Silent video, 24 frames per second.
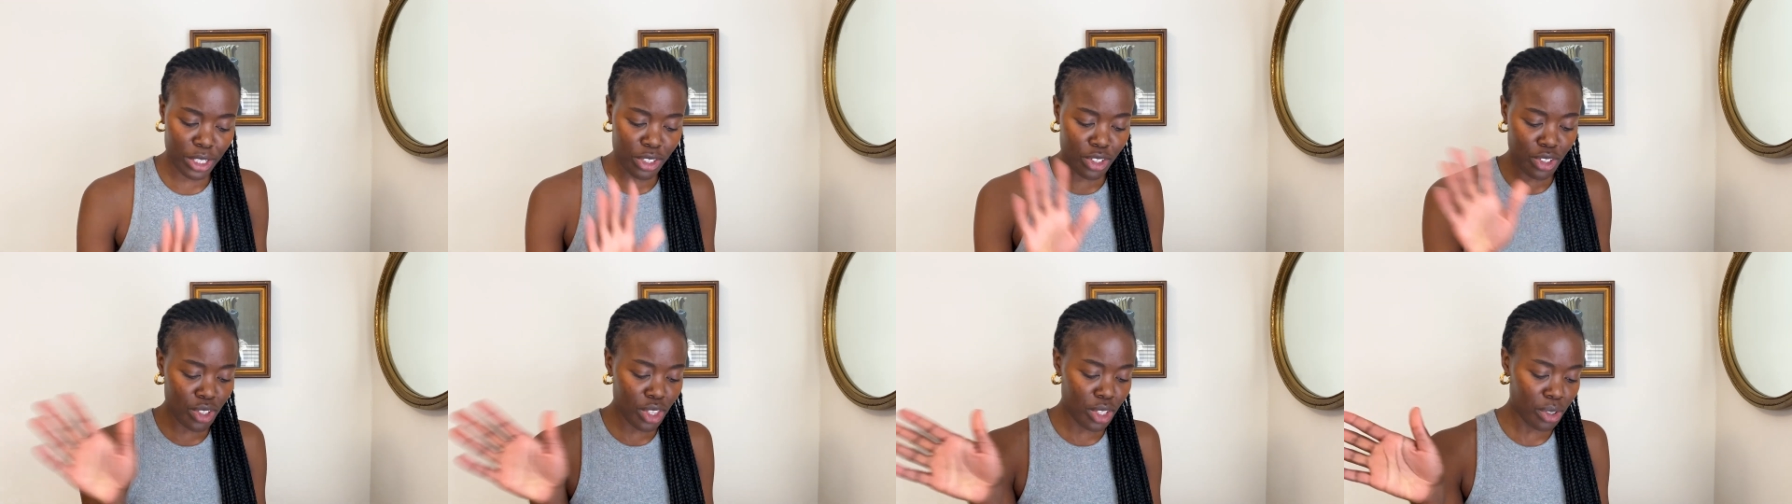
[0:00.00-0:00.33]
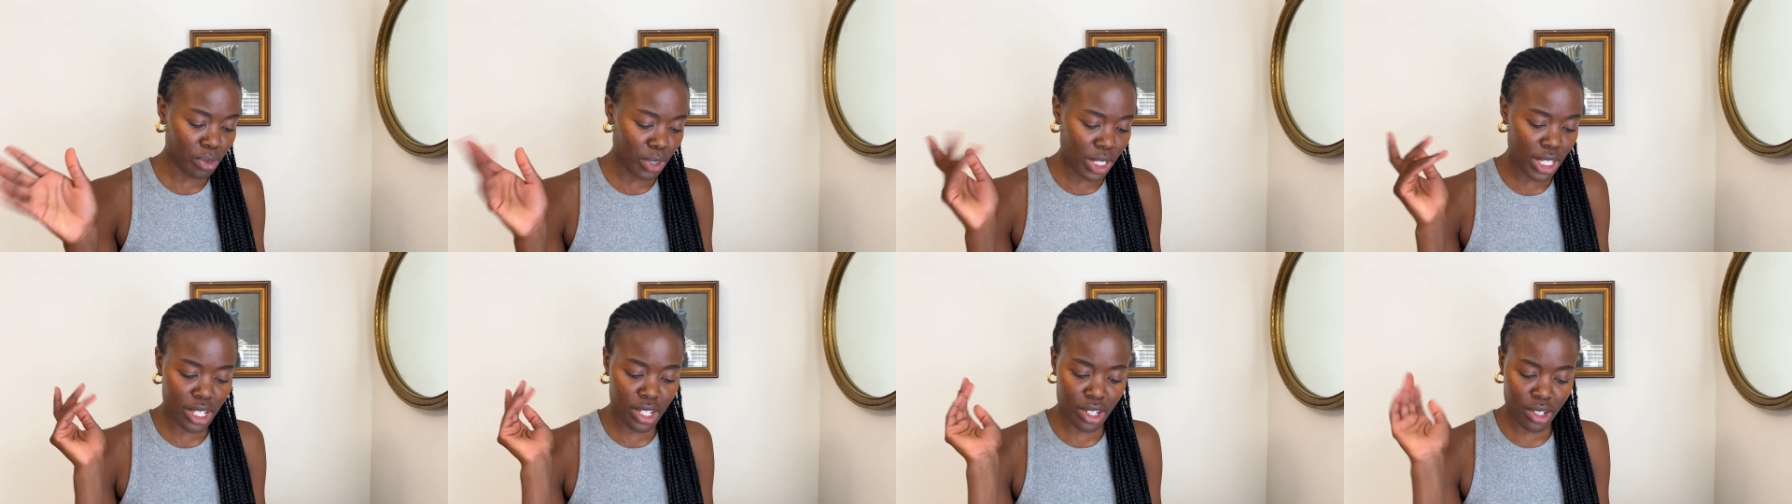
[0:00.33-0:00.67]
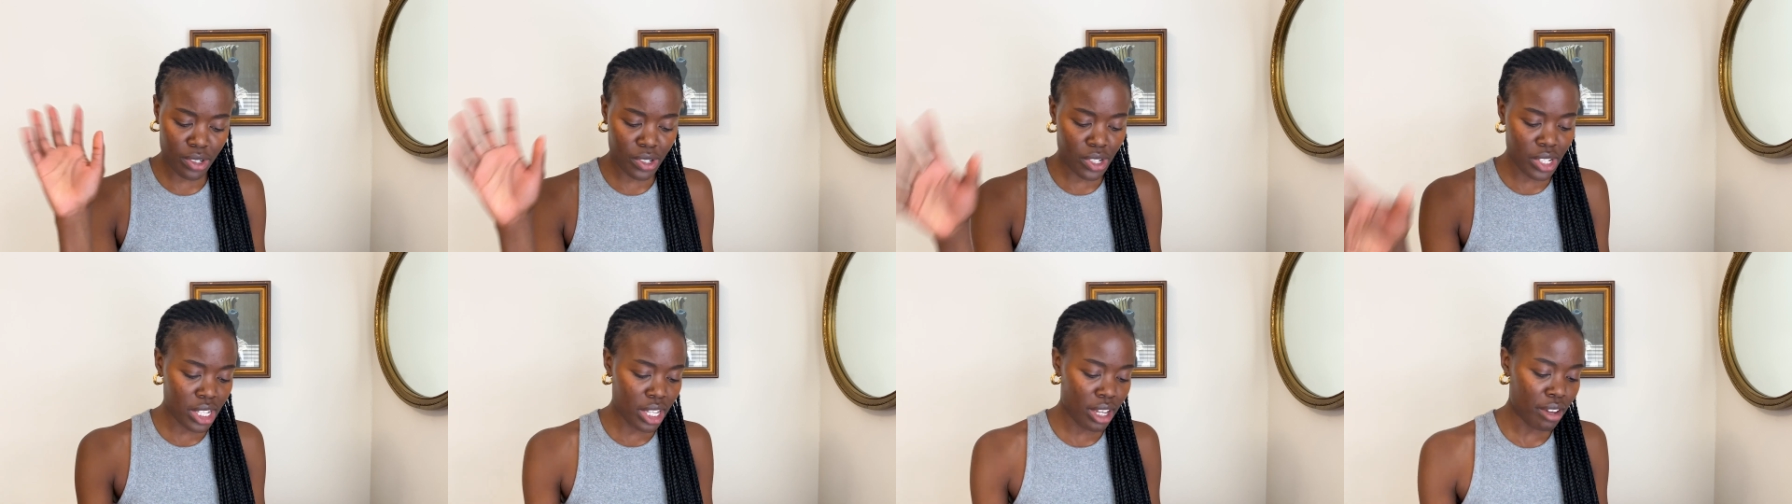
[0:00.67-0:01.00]
do the
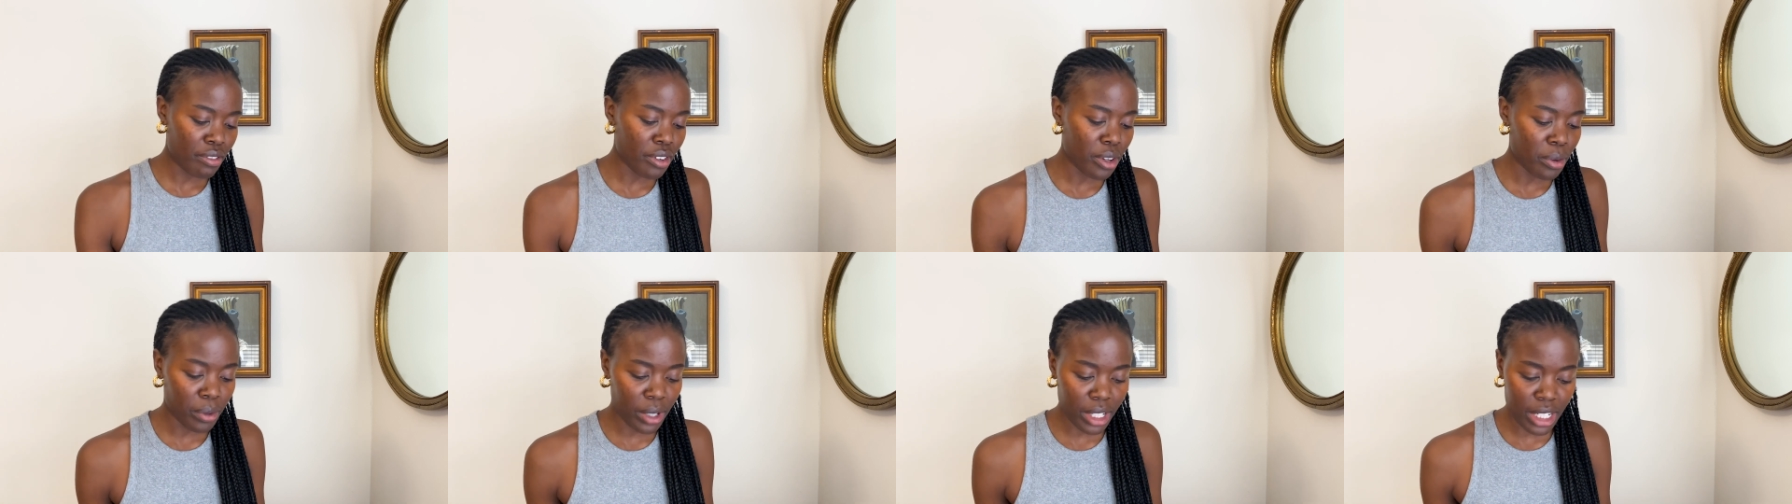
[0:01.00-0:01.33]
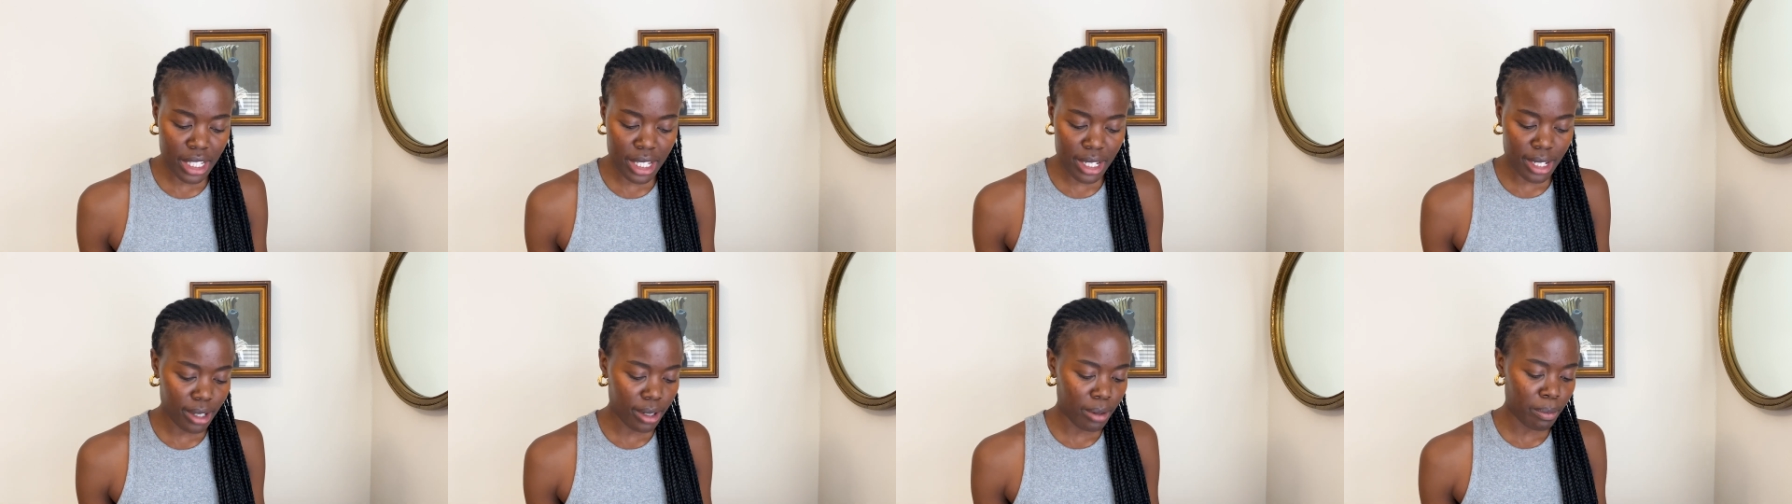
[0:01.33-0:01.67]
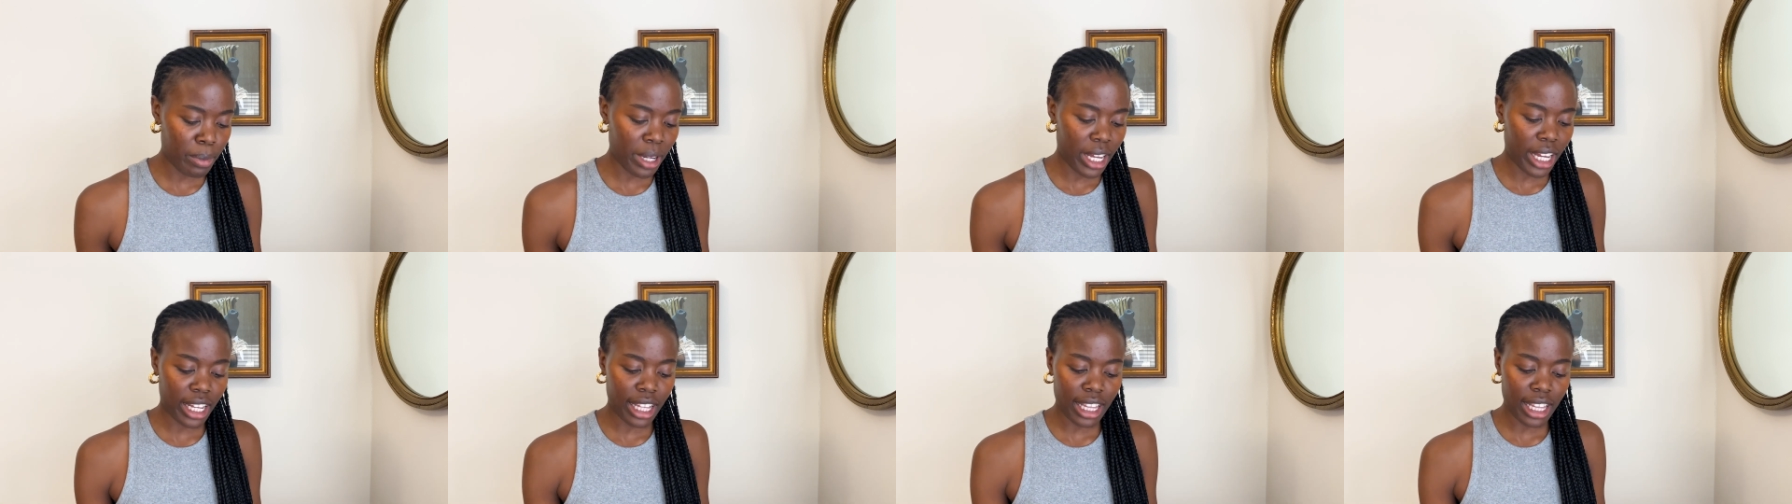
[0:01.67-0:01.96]
research, see if you wanna still buy